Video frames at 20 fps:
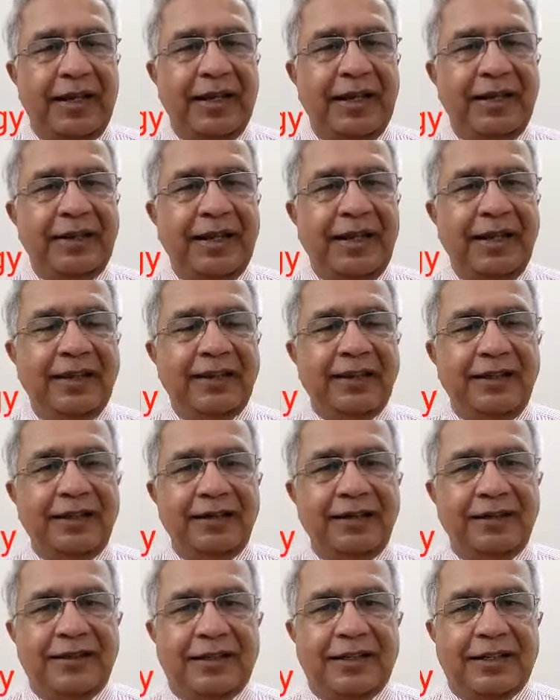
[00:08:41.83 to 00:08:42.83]
And
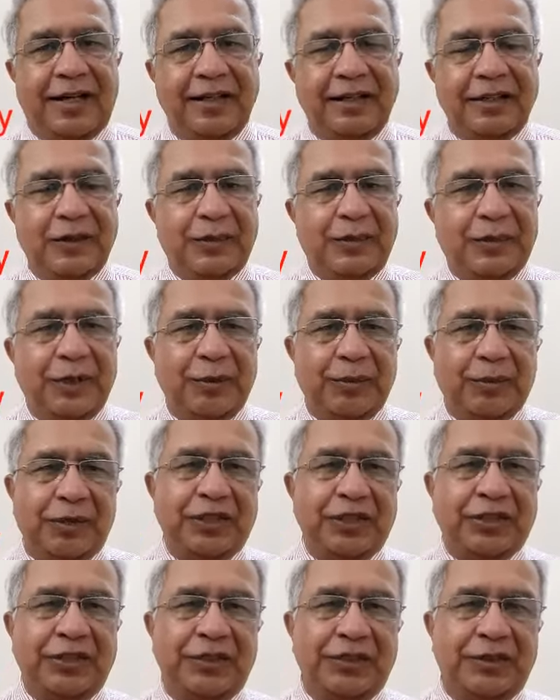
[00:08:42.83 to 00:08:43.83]
then the kind of
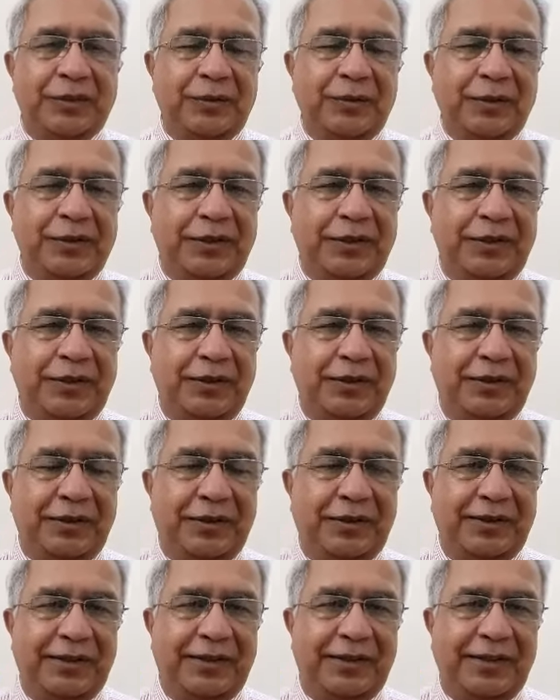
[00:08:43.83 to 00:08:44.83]
preparations which
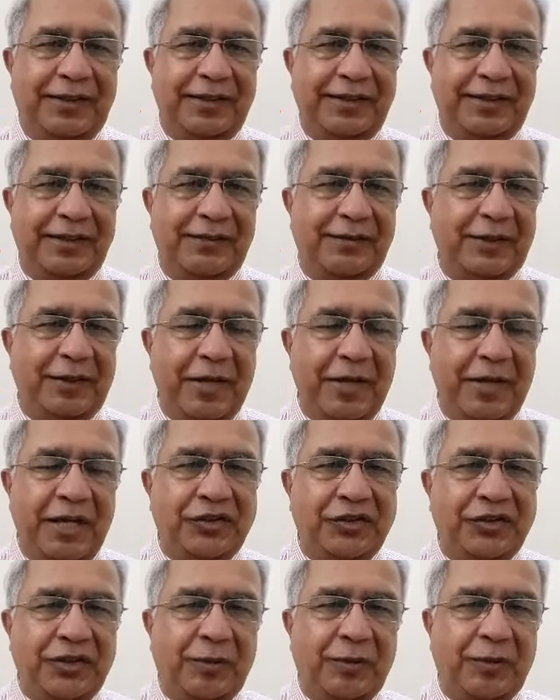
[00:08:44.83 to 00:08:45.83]
they were
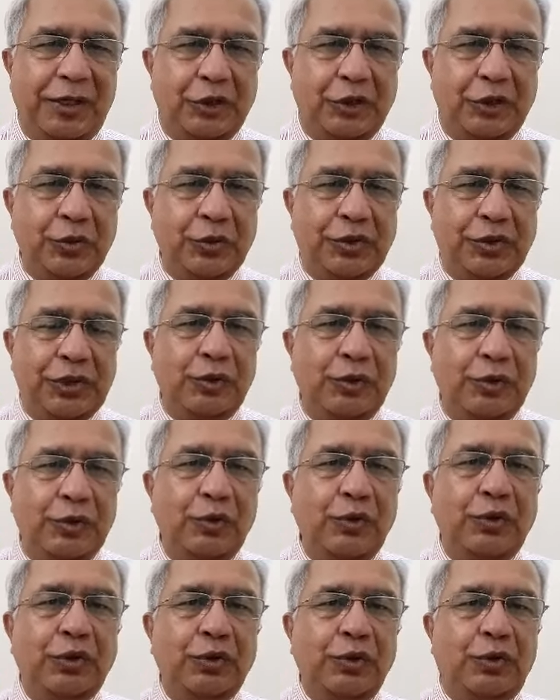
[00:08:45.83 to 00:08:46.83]
mentioned by using
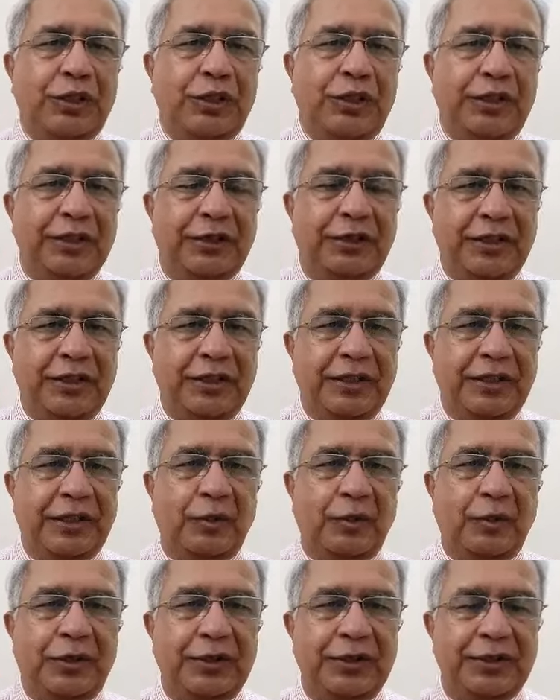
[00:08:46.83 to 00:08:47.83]
the Urdu words, the
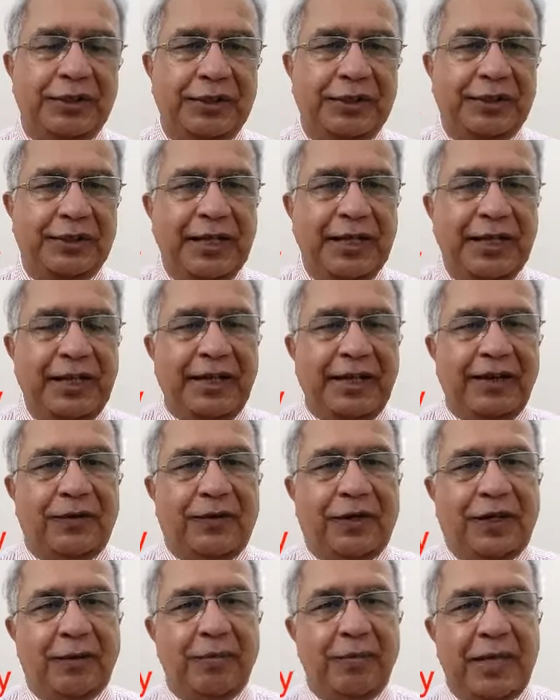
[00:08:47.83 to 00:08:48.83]
Hindi words there,
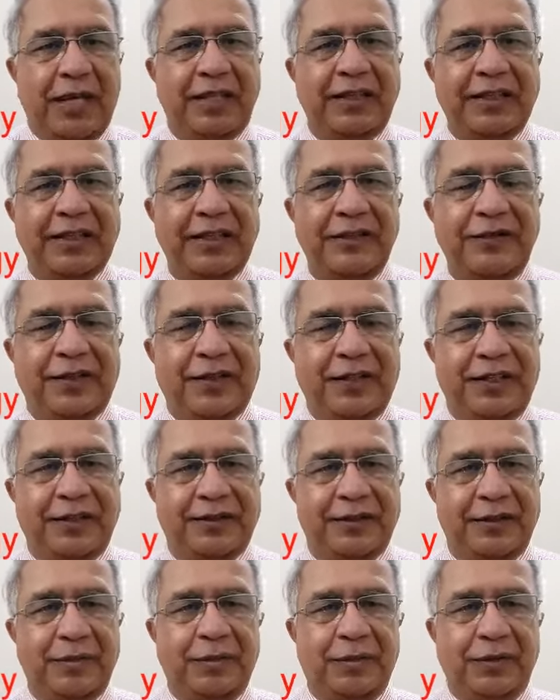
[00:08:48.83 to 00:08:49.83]
for Mehndi, for
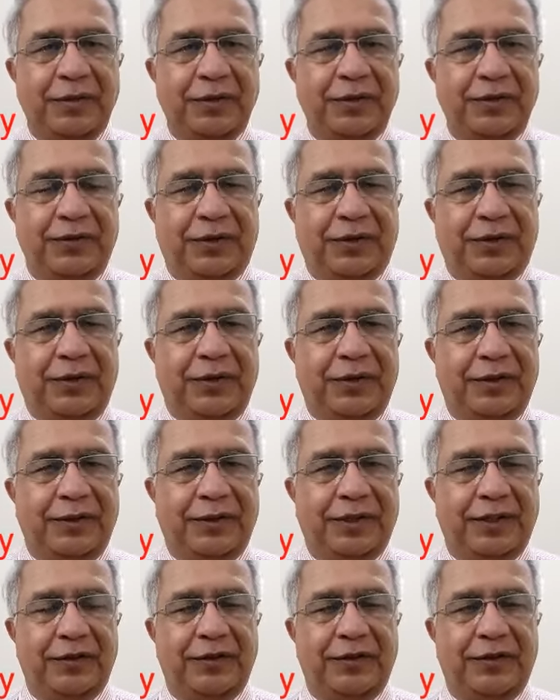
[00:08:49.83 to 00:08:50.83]
example, for
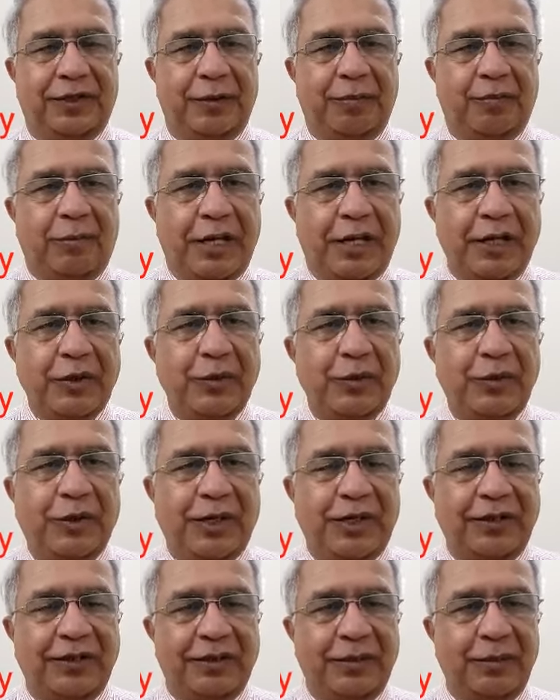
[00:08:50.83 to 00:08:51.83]
Mayum,
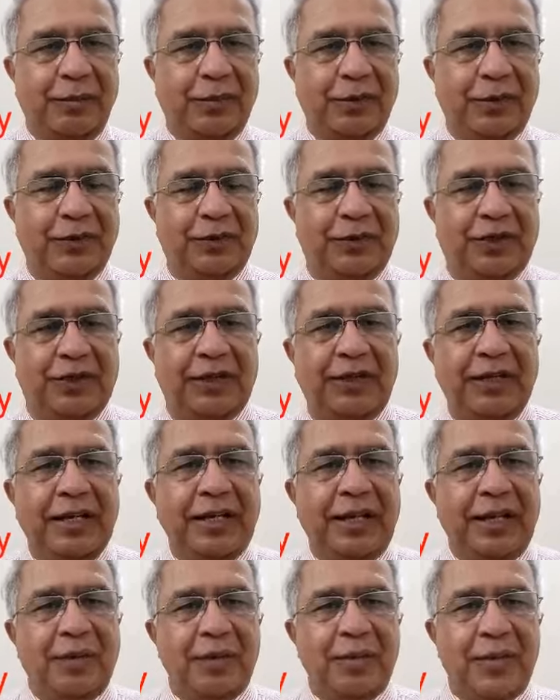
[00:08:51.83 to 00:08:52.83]
for example, for
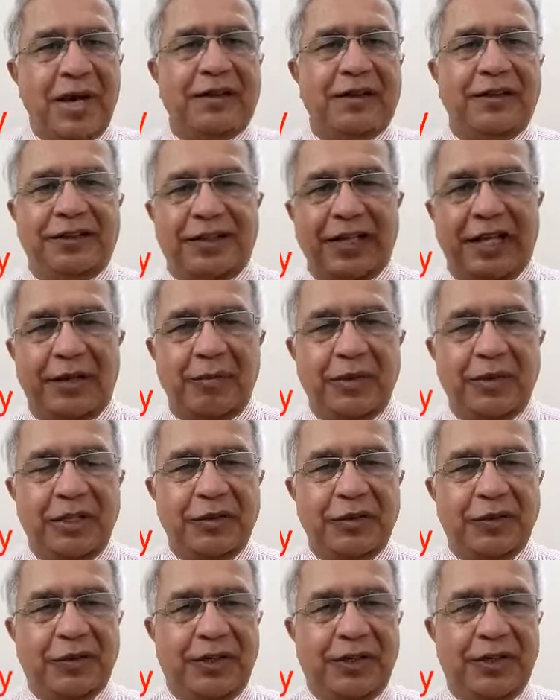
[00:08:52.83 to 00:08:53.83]
marriage
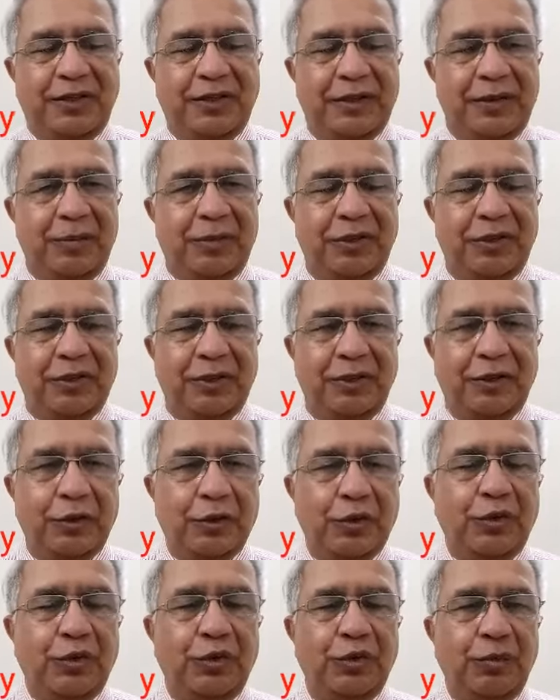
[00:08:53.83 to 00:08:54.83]
ceremonies, for example, the
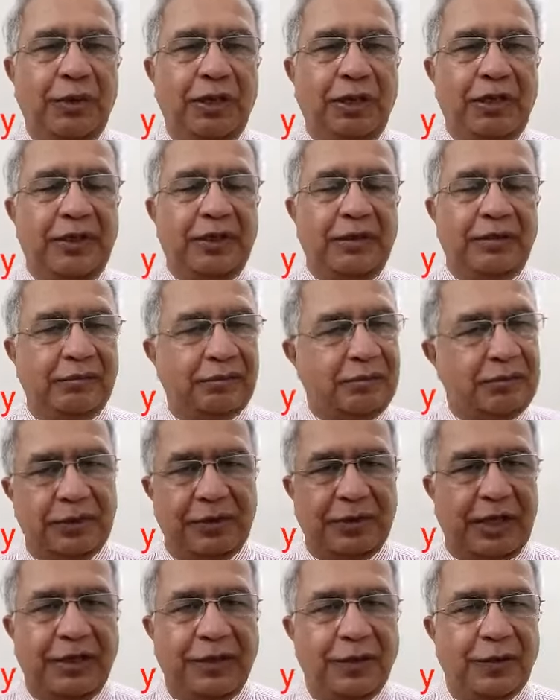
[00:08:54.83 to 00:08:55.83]
groom and the
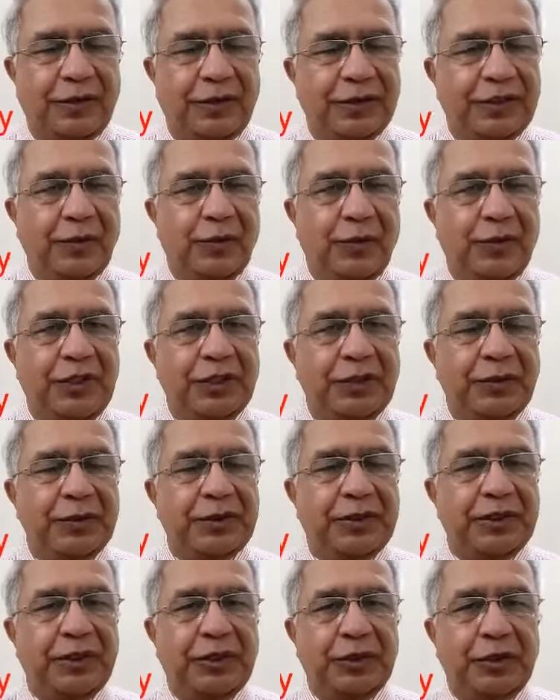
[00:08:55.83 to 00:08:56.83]
kind of other words
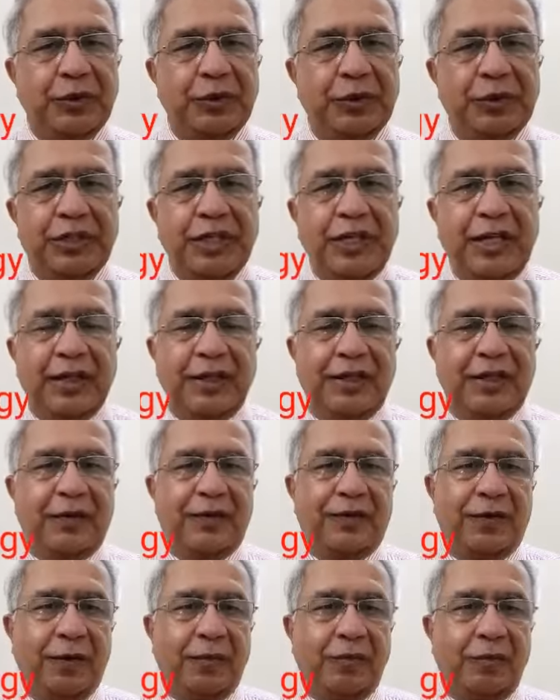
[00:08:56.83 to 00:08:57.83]
which are used, they
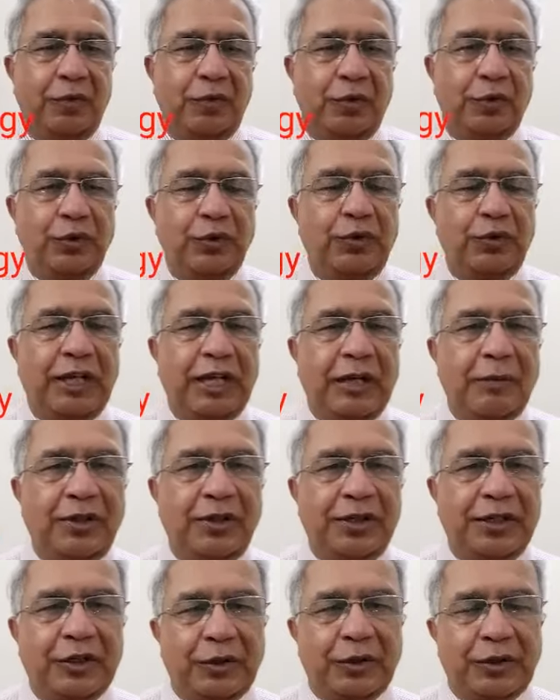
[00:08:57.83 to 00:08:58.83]
are from Urdu
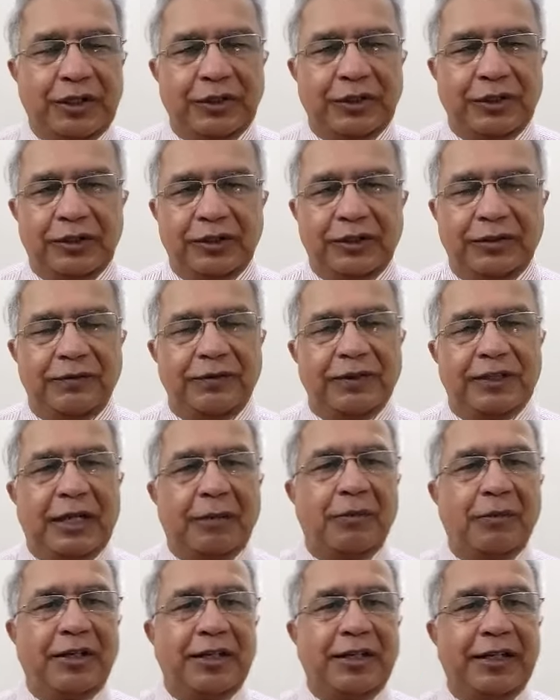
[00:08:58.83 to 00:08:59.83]
vocabulary or Hindi
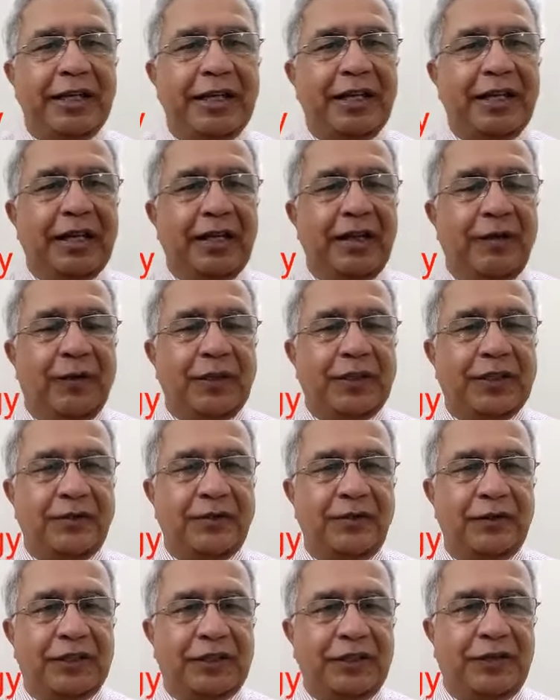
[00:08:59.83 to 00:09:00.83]
vocabulary, which
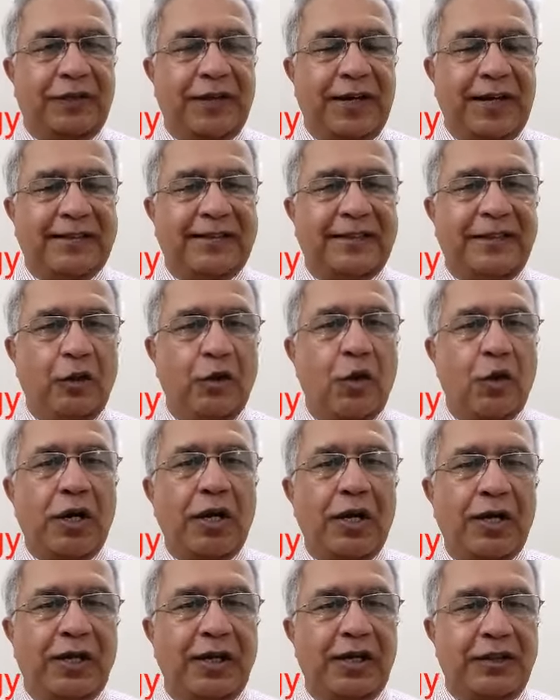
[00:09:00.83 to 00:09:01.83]
reflects the
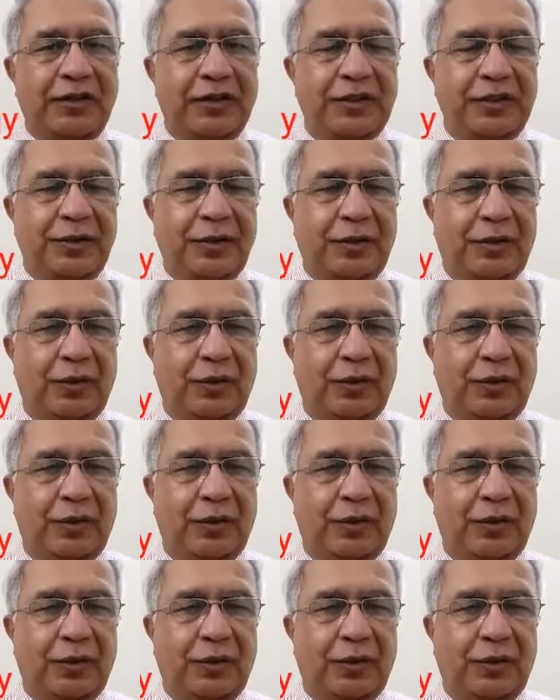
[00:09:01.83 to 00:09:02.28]
local culture